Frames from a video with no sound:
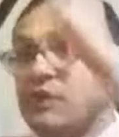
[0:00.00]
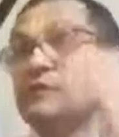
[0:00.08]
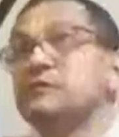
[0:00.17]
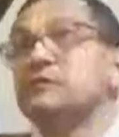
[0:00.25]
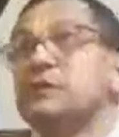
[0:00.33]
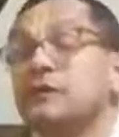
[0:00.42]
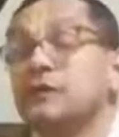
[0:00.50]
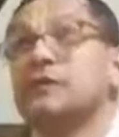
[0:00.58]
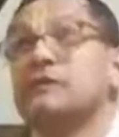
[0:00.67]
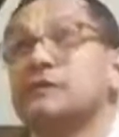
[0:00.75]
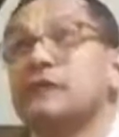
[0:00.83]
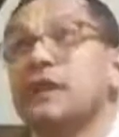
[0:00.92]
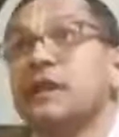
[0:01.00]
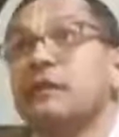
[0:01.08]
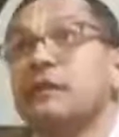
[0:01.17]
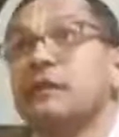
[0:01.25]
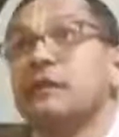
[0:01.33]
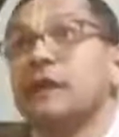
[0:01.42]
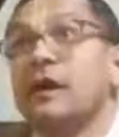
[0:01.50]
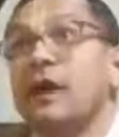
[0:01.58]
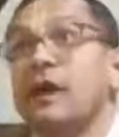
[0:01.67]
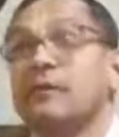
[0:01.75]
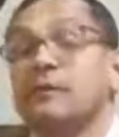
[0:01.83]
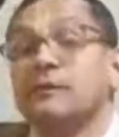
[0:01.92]
He's sitting there listening okay,
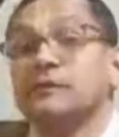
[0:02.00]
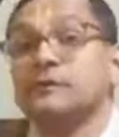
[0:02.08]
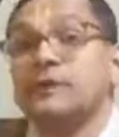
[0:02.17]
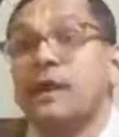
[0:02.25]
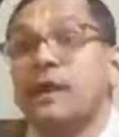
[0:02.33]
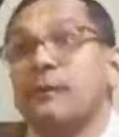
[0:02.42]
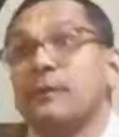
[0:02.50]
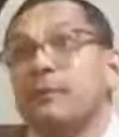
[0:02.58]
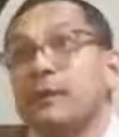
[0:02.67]
I don't know what's going to happen,